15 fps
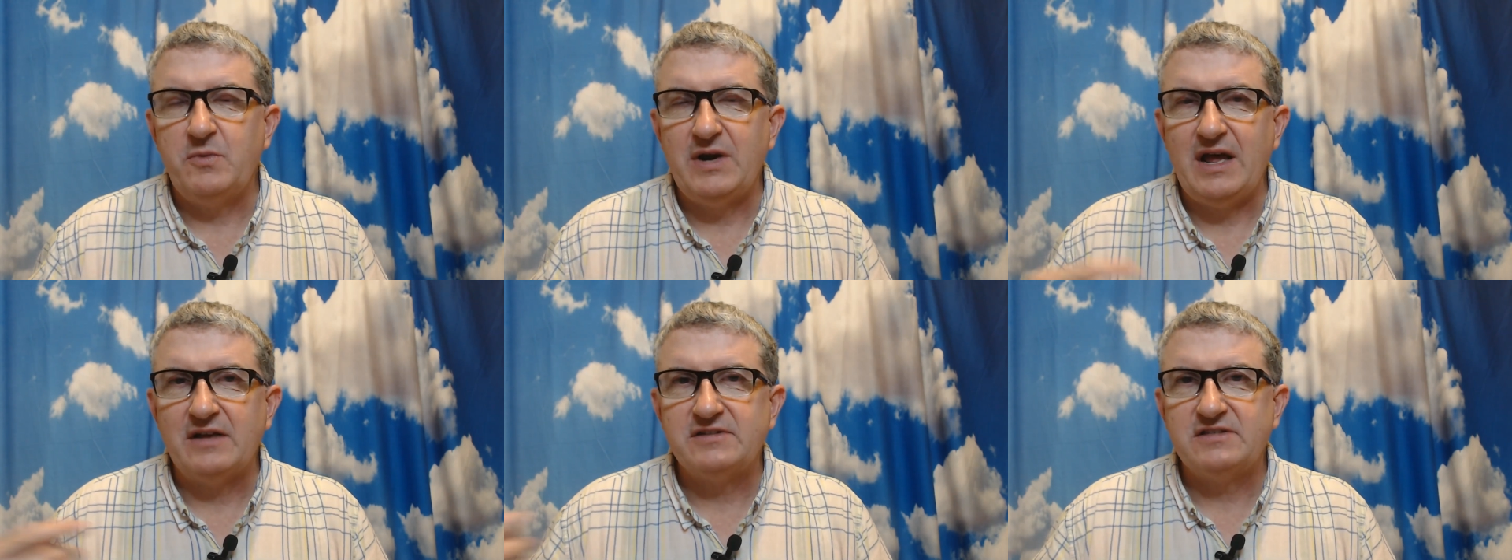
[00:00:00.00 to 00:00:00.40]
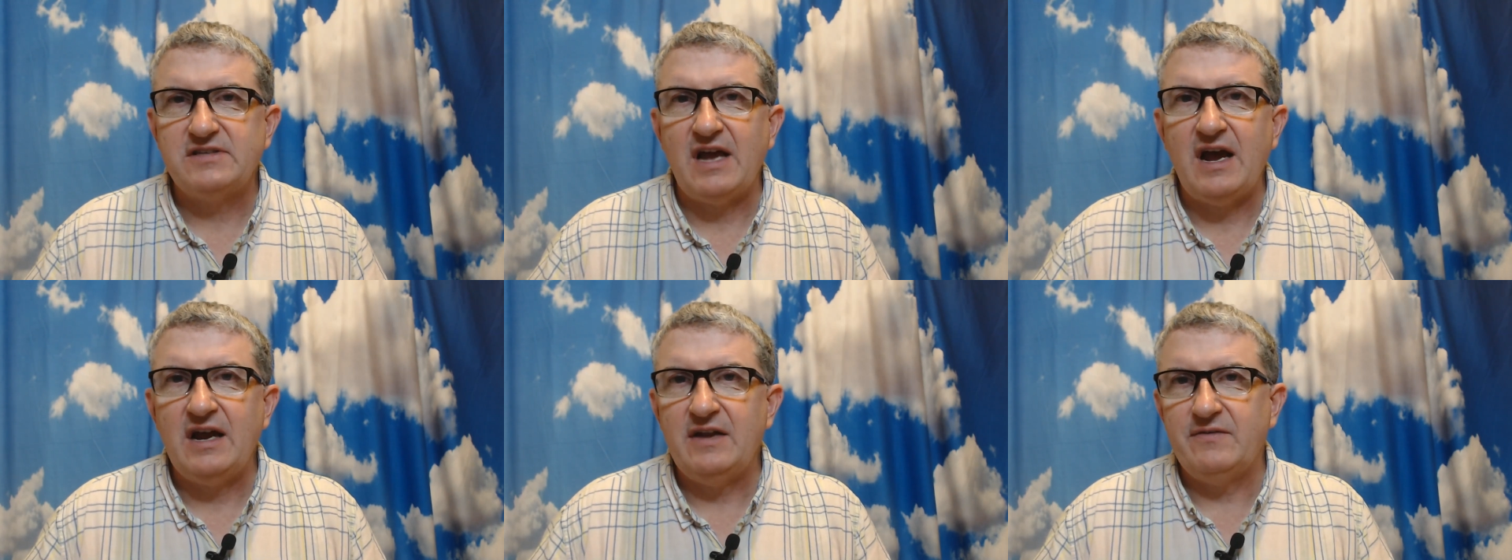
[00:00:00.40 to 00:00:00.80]

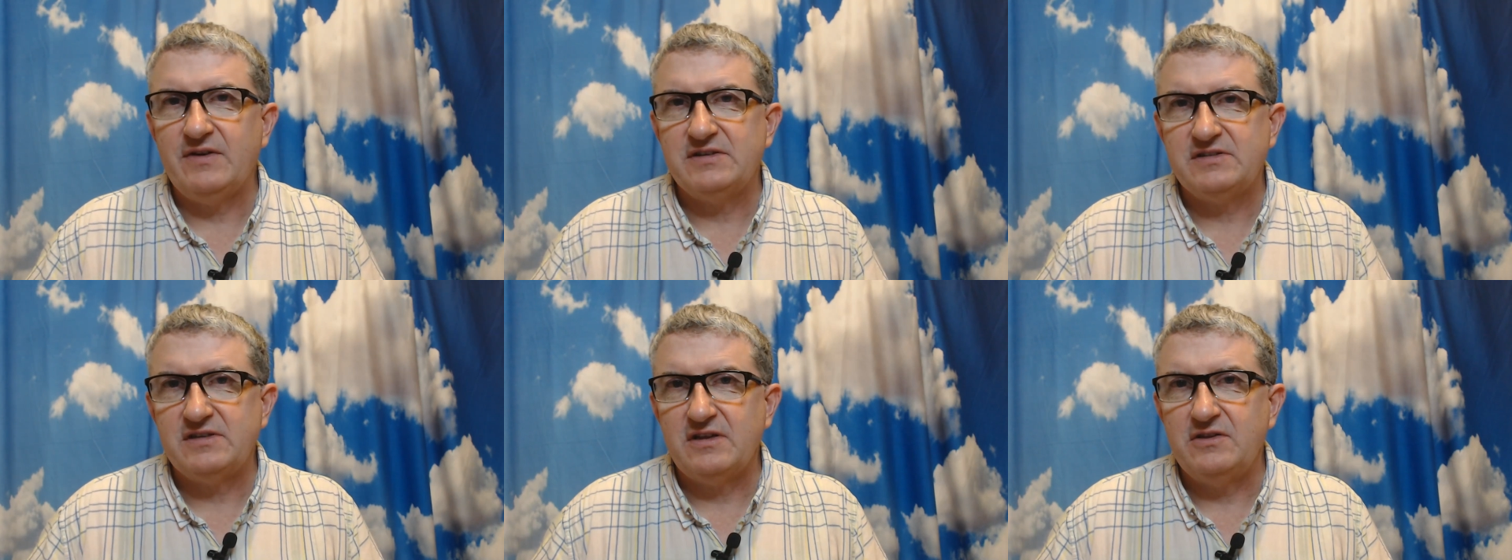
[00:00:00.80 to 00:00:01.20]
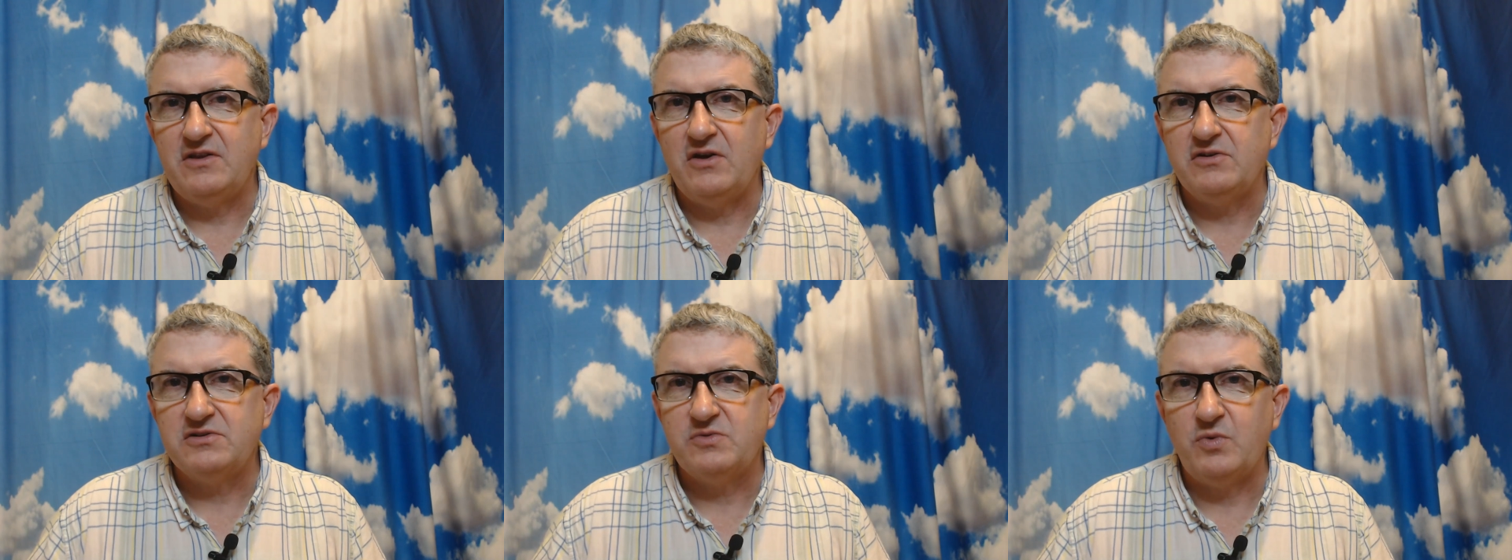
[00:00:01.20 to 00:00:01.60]
outside of us
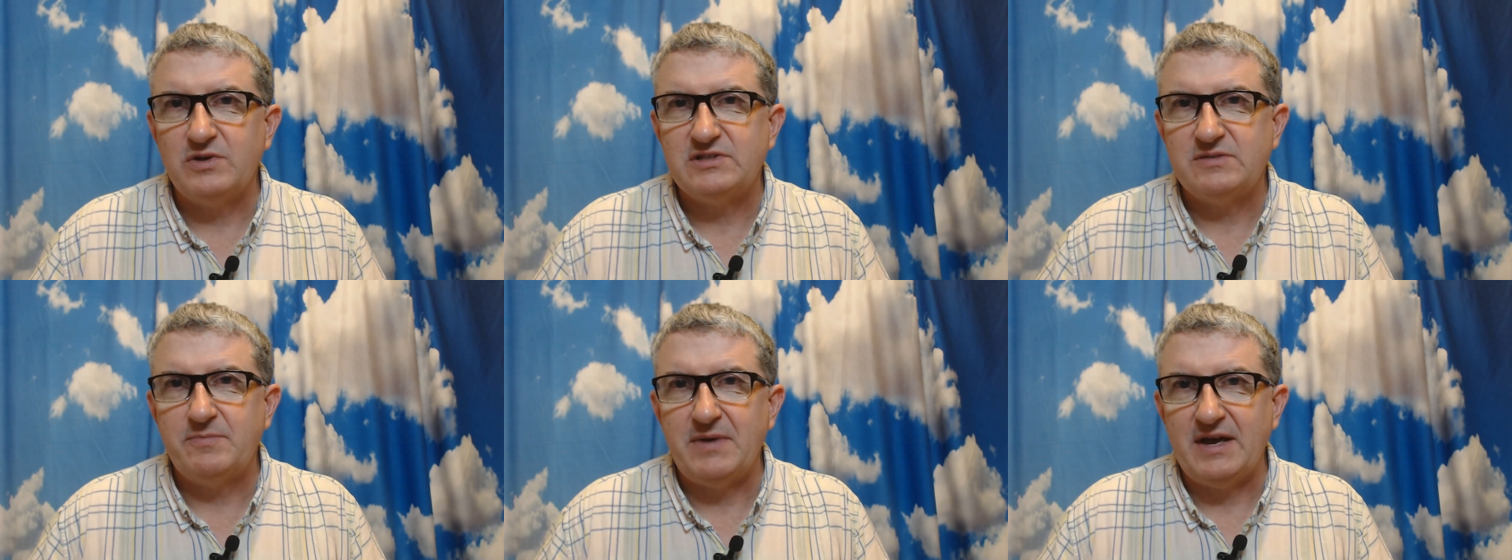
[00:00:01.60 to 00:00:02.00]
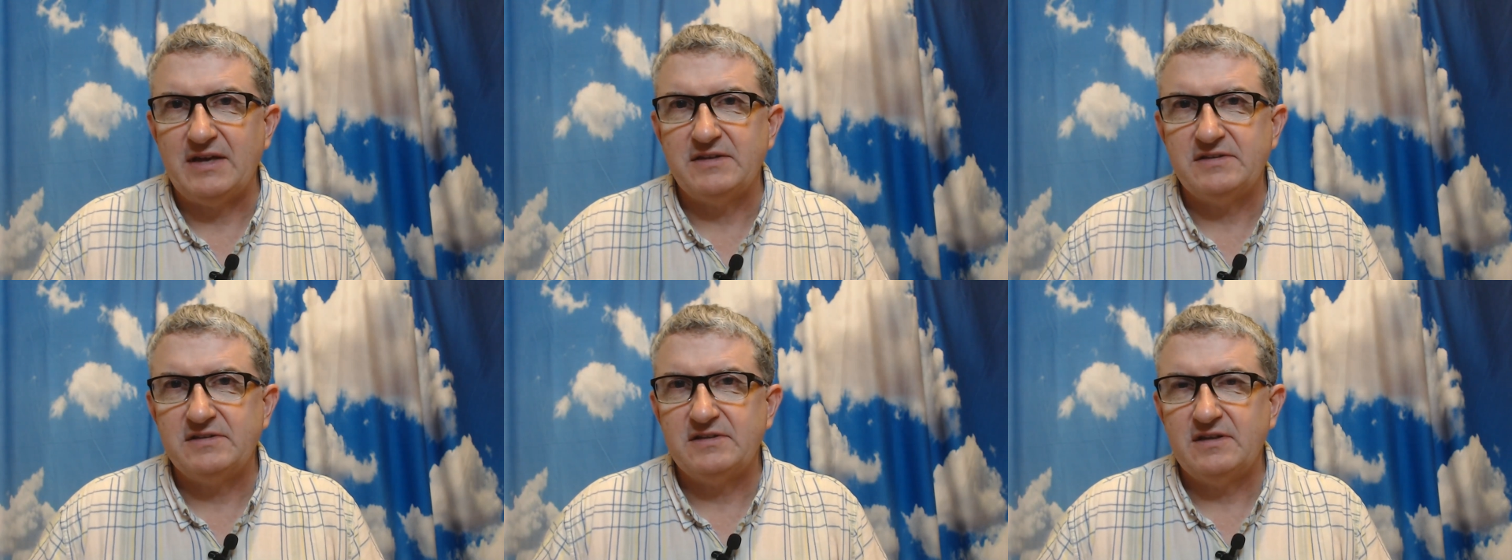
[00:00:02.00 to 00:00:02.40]
knows what's
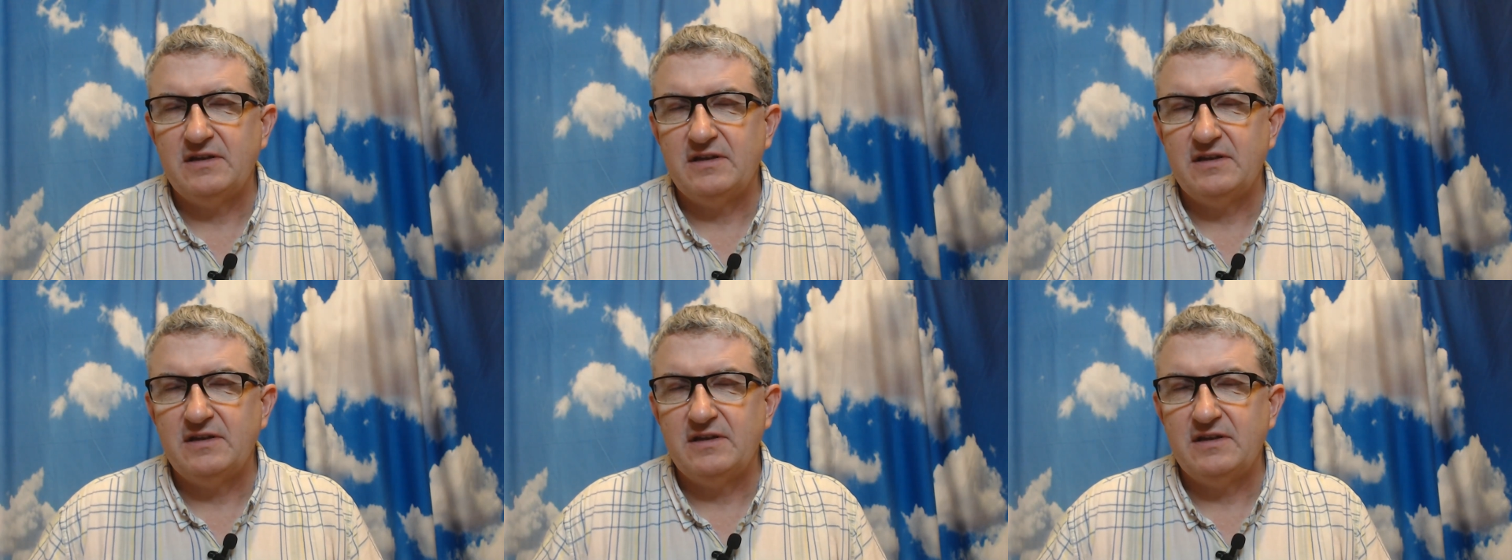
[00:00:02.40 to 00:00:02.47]
best.